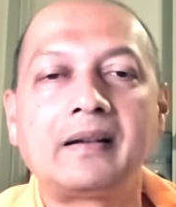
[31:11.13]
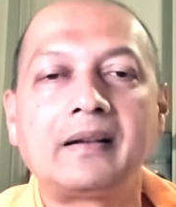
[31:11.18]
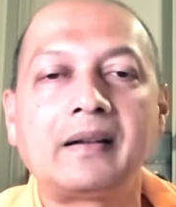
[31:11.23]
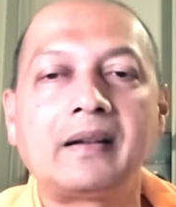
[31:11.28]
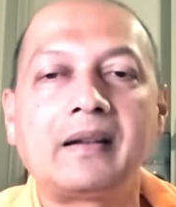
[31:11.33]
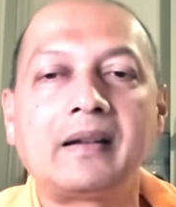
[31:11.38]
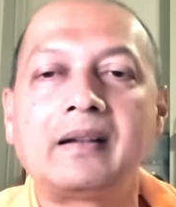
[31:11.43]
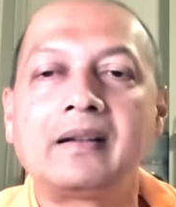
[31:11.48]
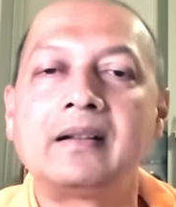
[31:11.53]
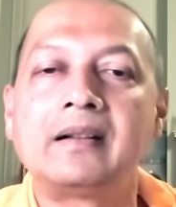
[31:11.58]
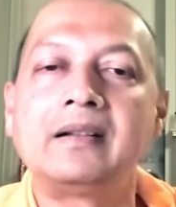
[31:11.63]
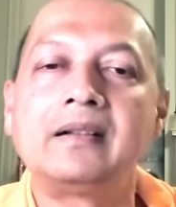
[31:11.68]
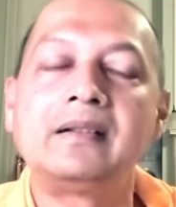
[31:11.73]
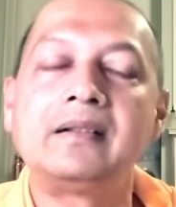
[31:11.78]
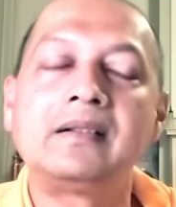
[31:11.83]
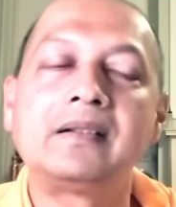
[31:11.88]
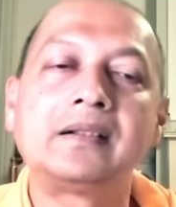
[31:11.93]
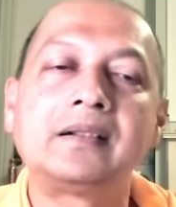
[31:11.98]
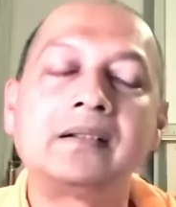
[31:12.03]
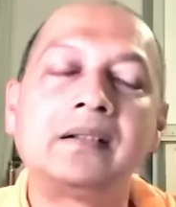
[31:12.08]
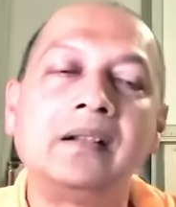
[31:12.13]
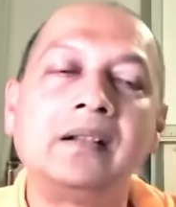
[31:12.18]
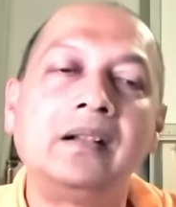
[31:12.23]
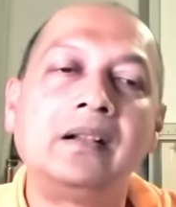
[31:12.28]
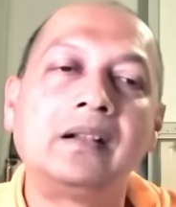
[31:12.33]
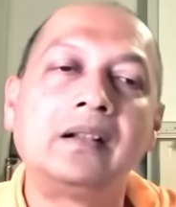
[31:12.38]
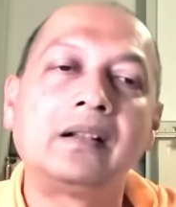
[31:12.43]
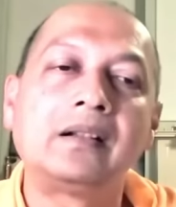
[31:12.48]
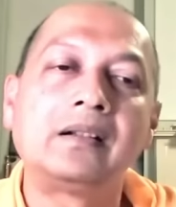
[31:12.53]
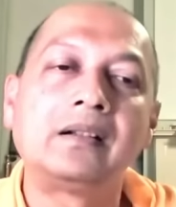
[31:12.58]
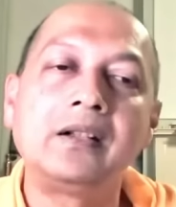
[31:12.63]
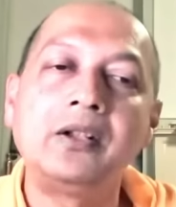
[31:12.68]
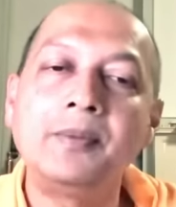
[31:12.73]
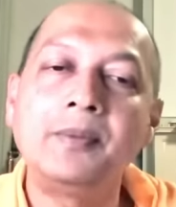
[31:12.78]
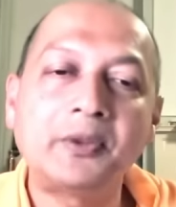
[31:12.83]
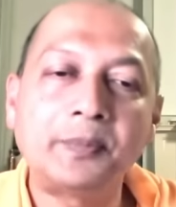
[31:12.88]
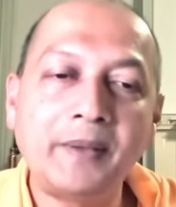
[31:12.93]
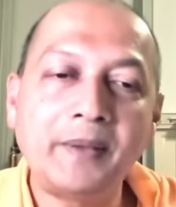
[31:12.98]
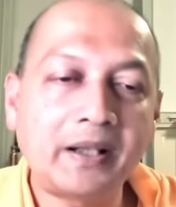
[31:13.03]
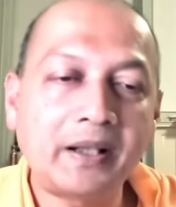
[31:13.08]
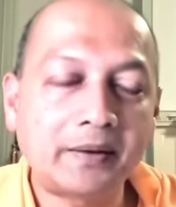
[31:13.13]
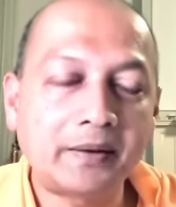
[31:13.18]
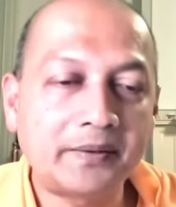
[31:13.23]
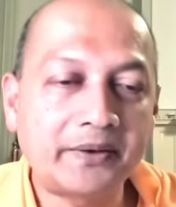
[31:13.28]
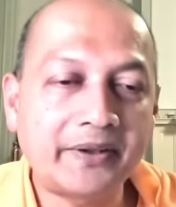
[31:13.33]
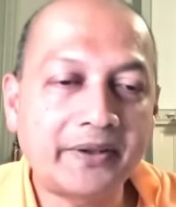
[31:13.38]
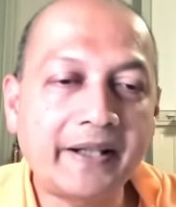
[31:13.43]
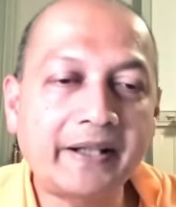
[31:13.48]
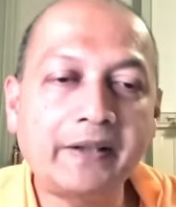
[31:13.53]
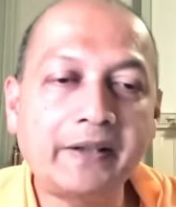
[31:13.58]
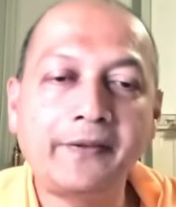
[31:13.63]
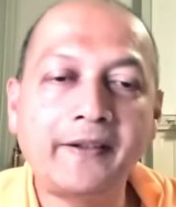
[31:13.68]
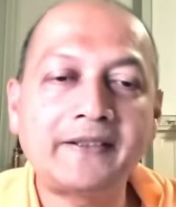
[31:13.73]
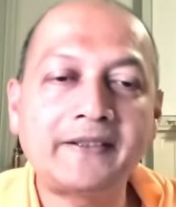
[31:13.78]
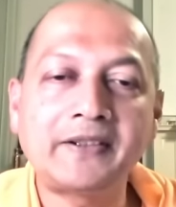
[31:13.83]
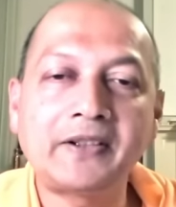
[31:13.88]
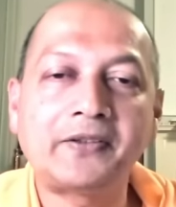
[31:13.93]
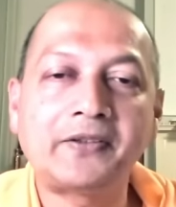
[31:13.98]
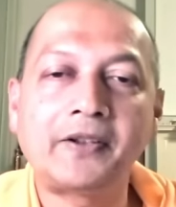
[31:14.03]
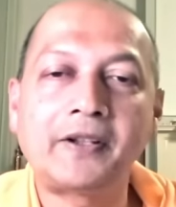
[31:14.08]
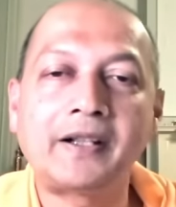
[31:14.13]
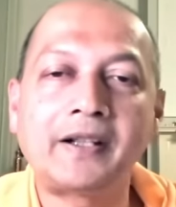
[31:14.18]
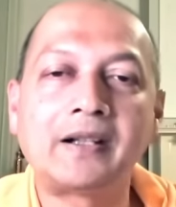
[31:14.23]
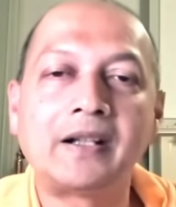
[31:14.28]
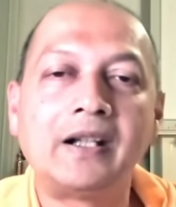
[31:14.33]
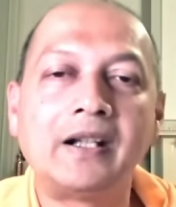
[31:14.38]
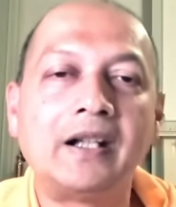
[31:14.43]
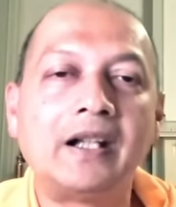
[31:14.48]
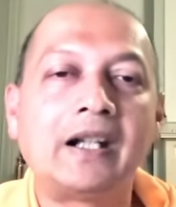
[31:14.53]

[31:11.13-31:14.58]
and then you must make sacrifices for it.